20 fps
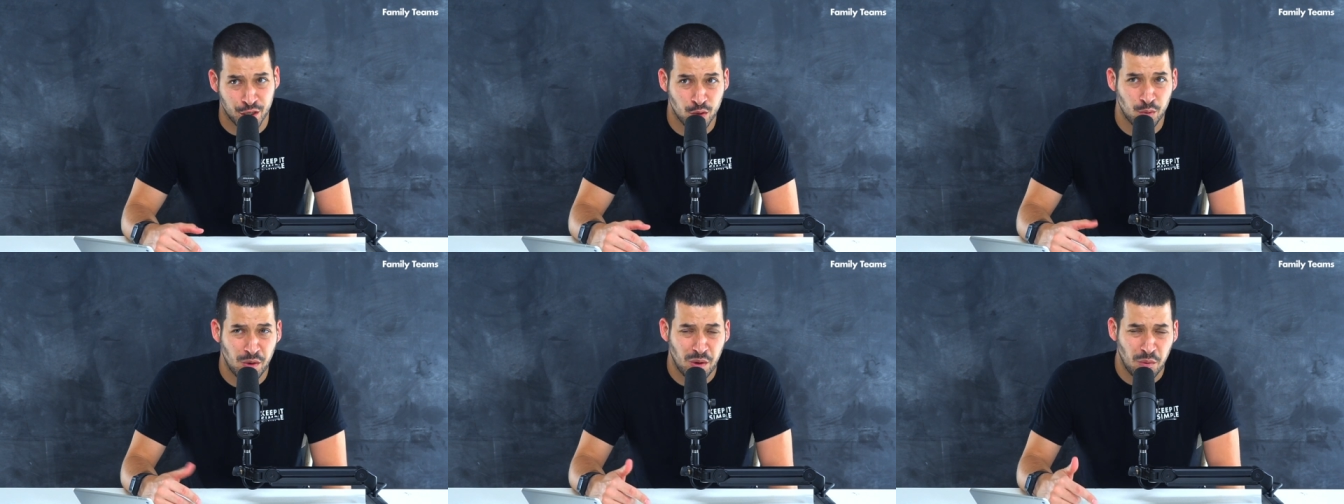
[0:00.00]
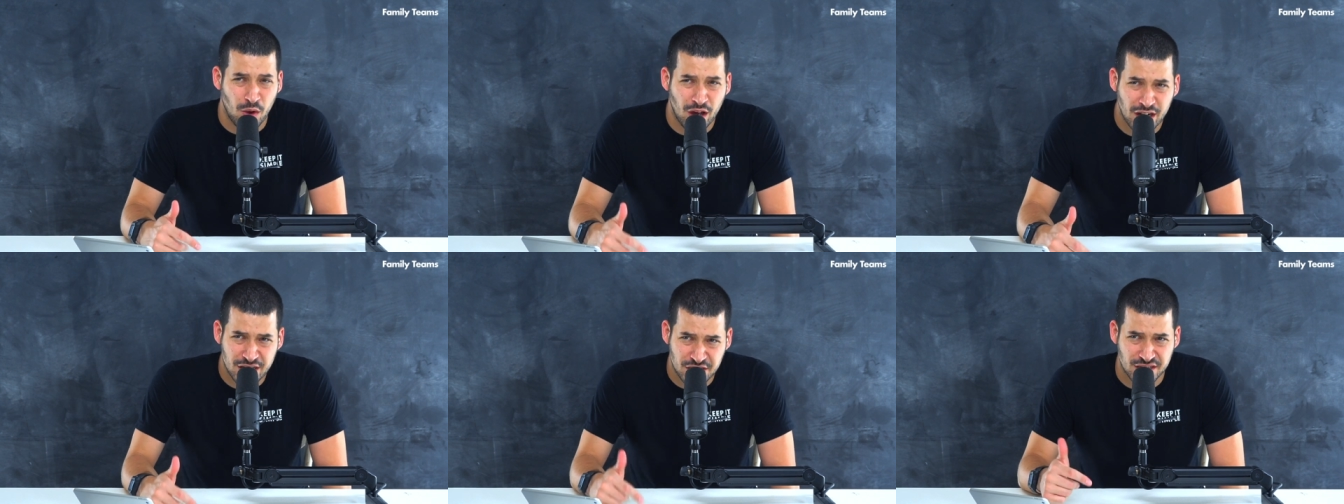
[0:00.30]
We
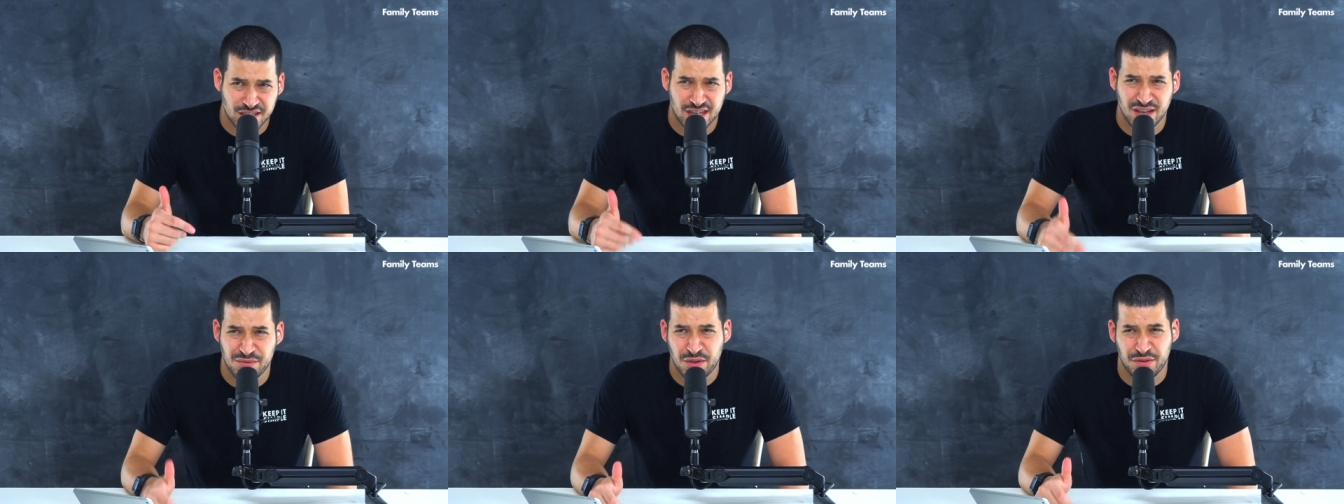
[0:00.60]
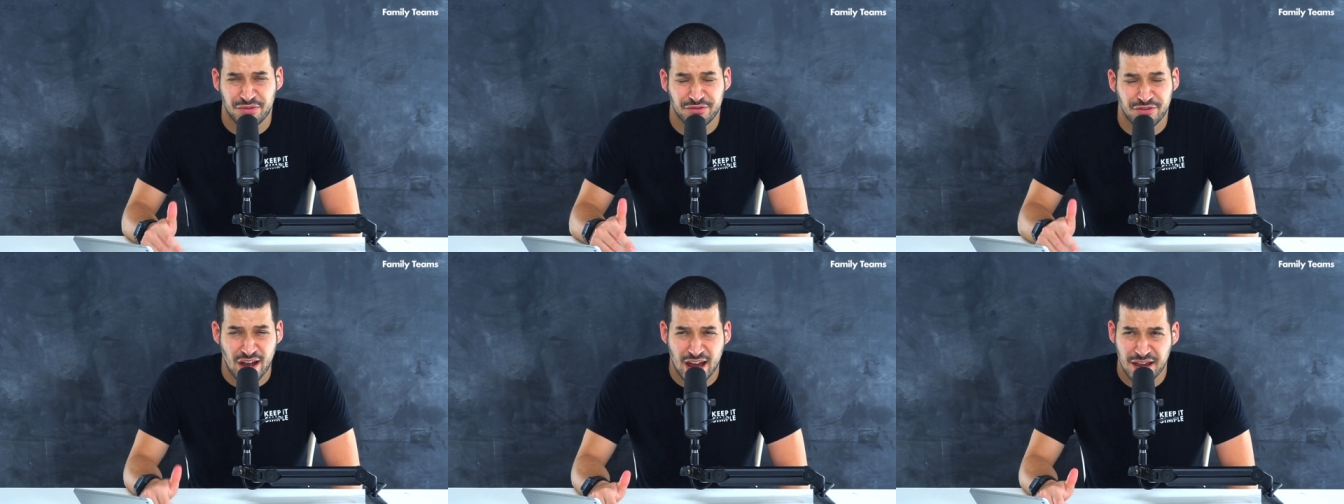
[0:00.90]
want to just give you
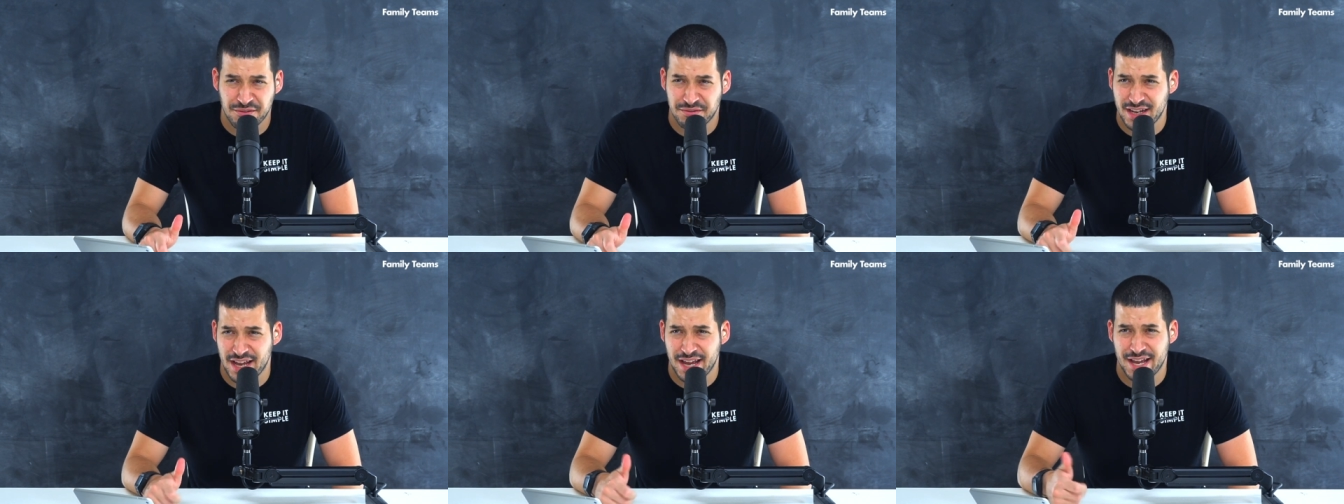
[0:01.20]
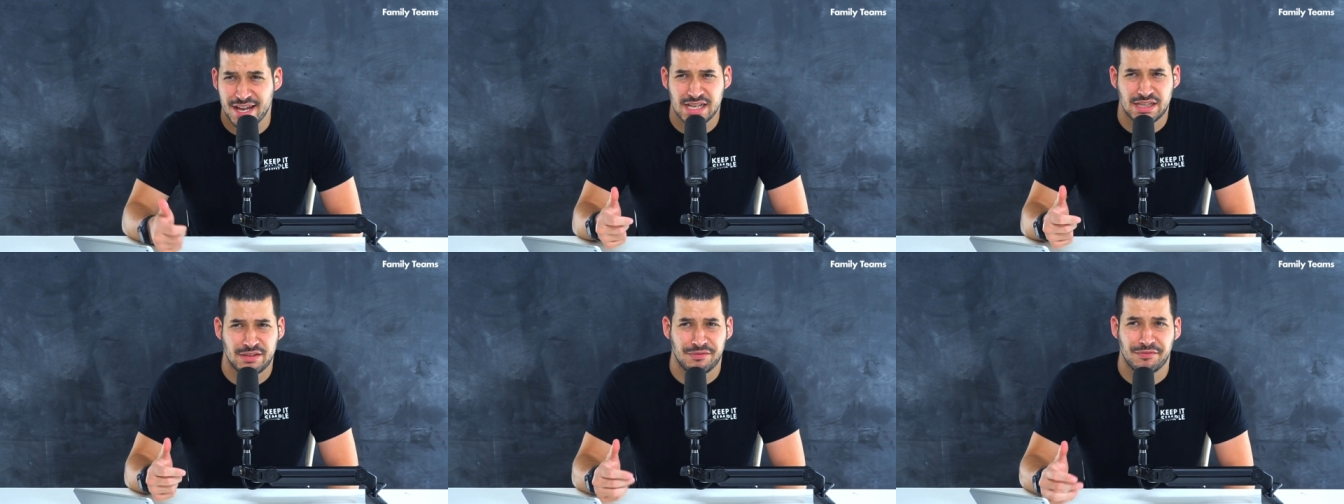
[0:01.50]
5
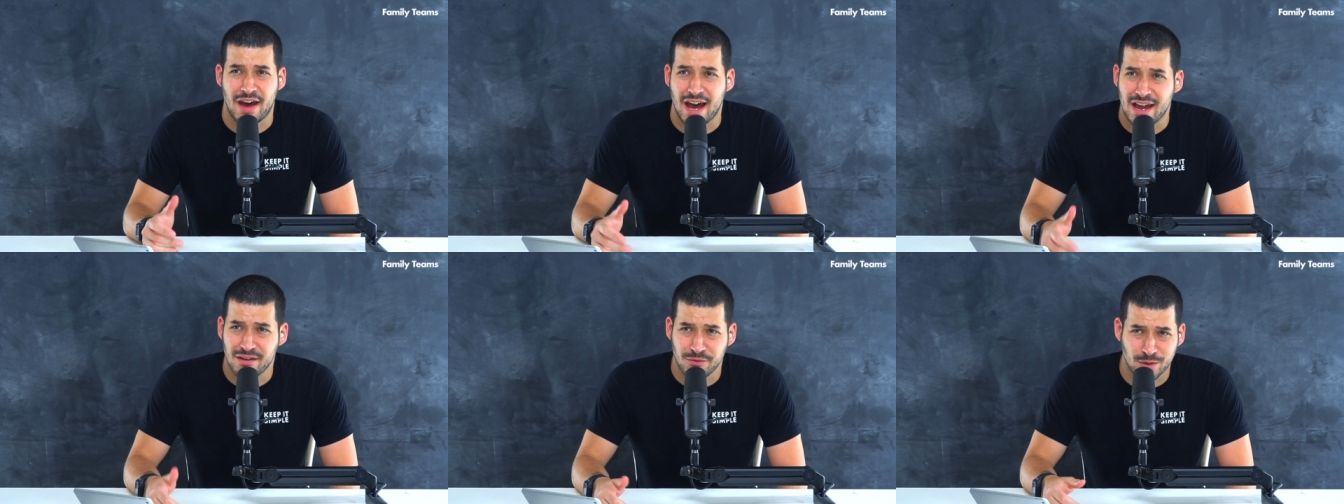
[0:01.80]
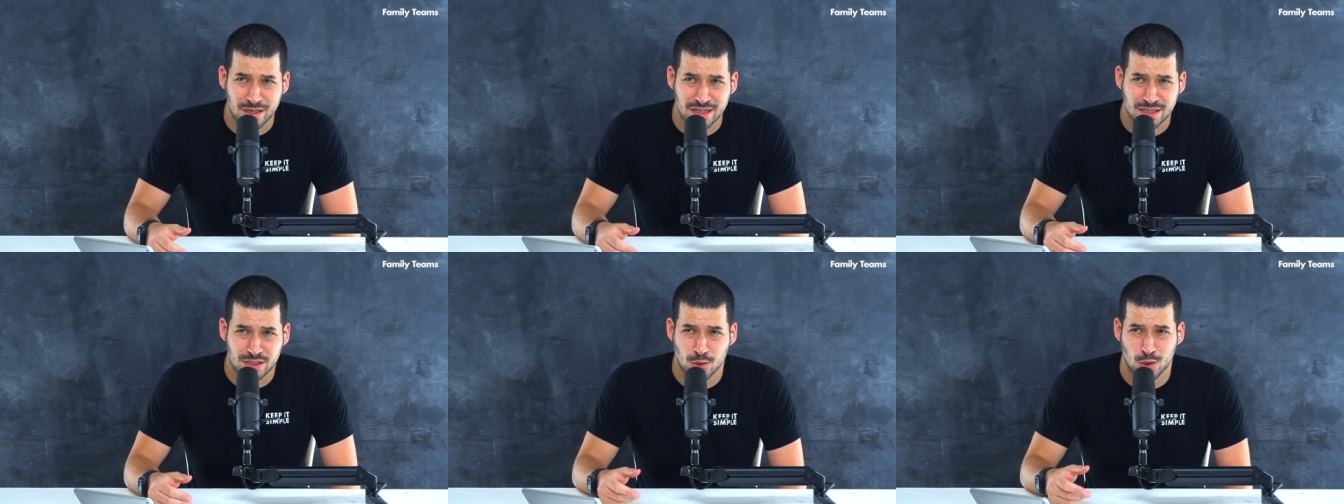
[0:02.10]
days, 5
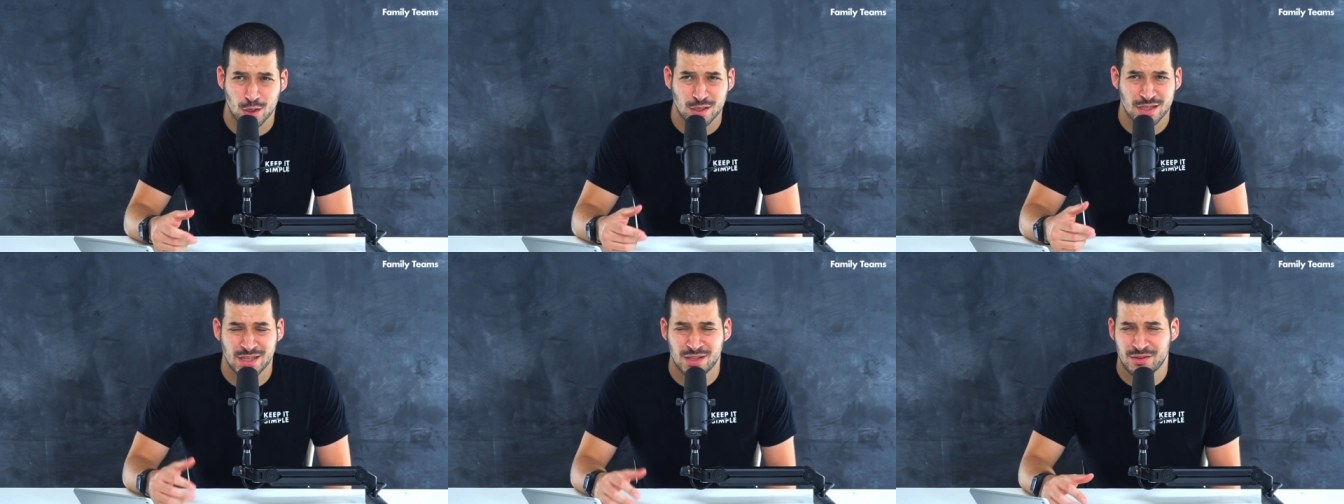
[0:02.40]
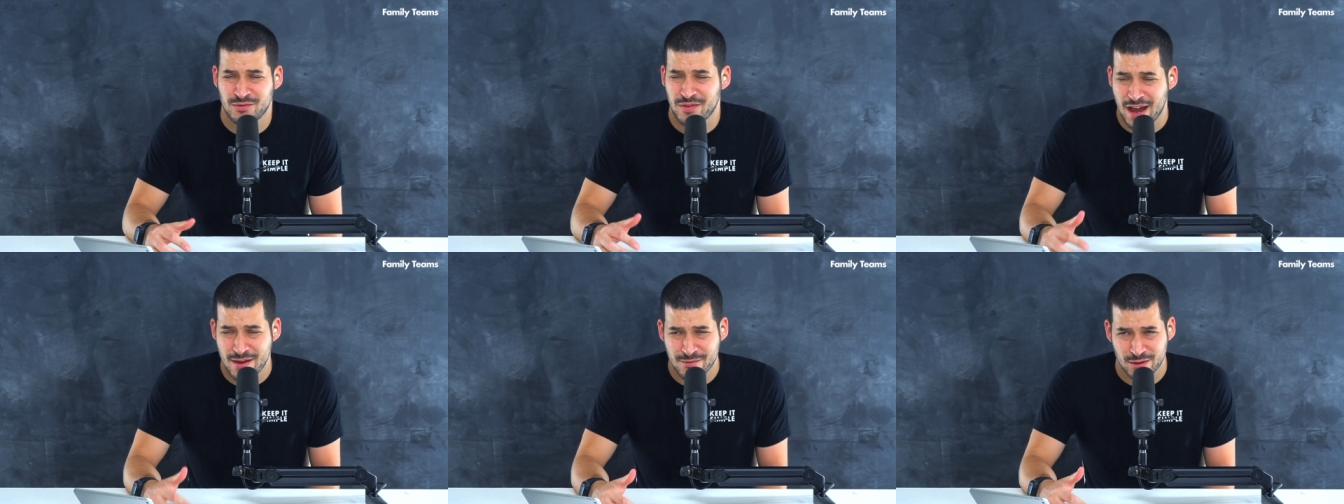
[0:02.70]
resources,
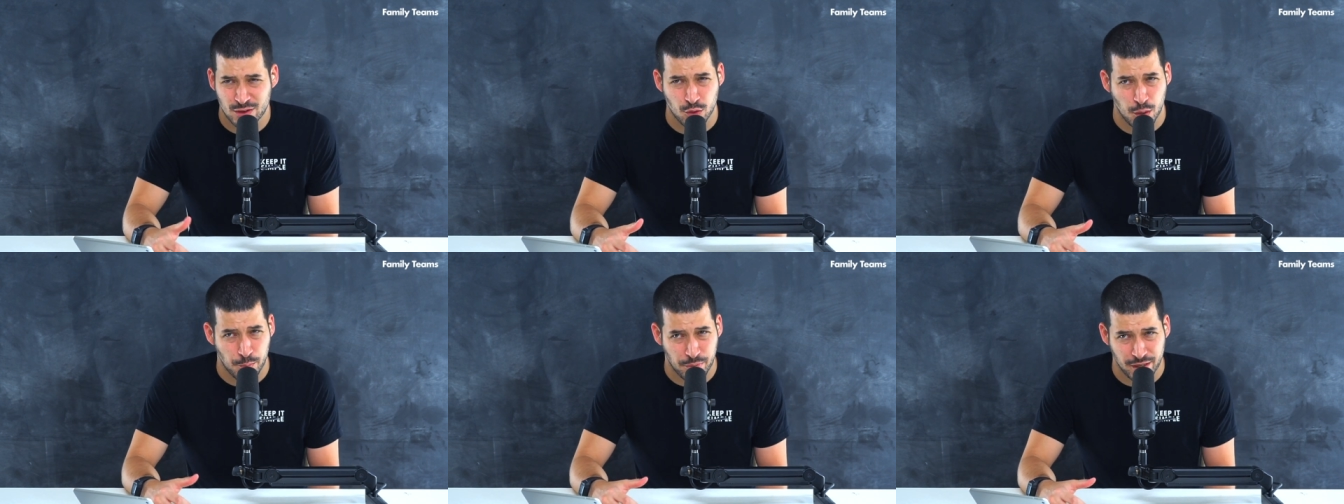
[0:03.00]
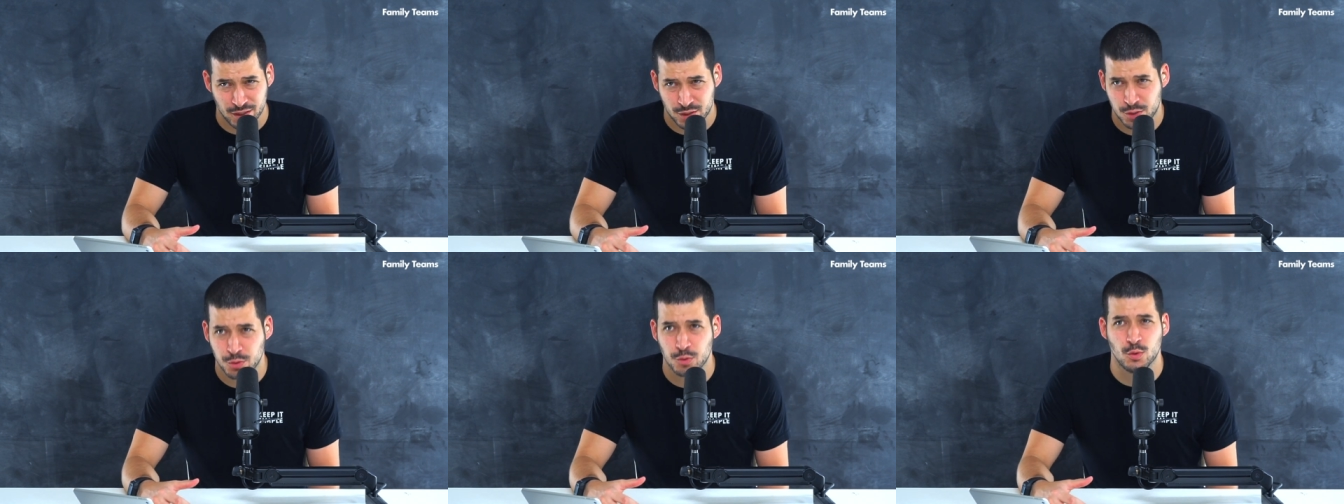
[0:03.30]
5
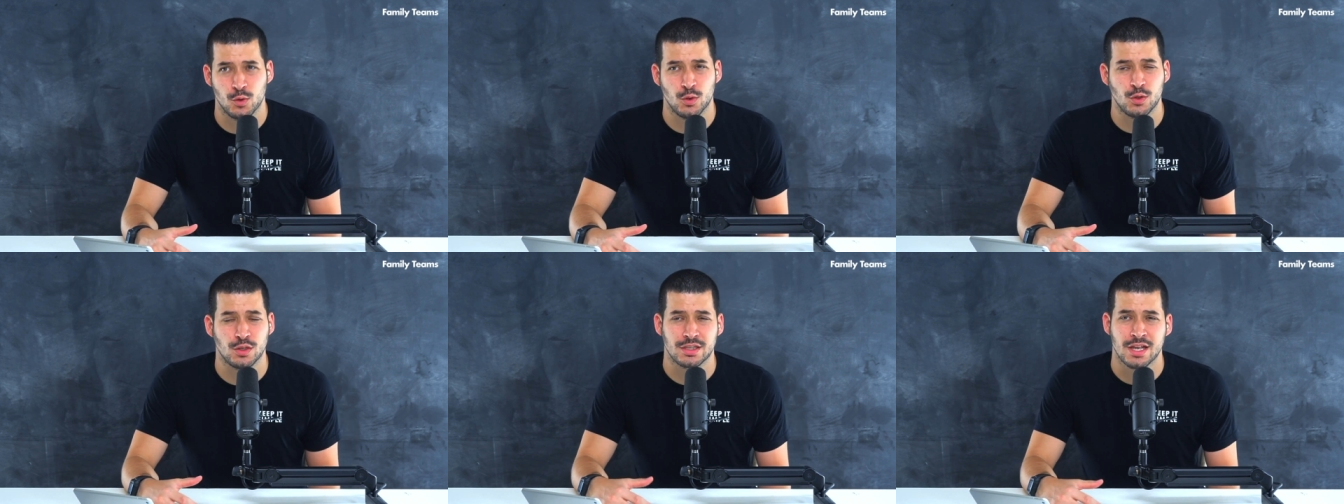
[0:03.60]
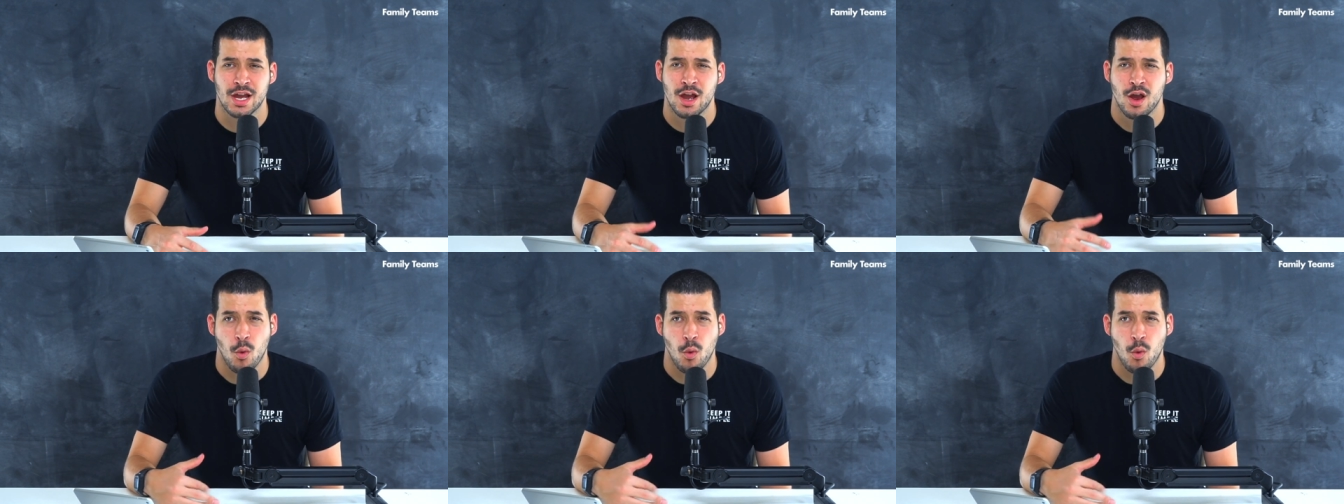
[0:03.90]
equipping tools,